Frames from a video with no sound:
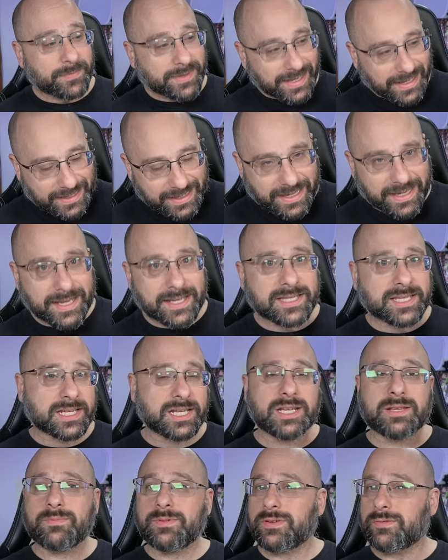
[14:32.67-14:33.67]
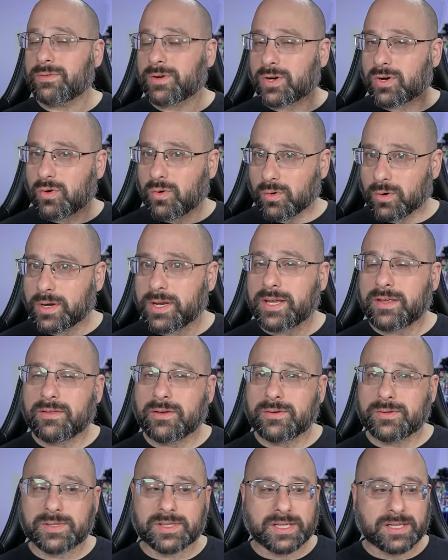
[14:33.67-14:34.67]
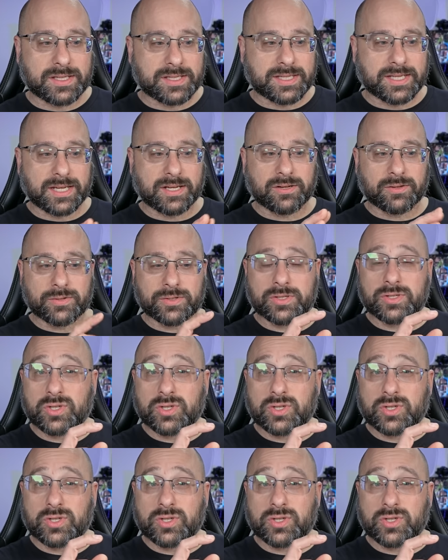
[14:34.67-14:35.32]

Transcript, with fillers: and it's going to be recording those signals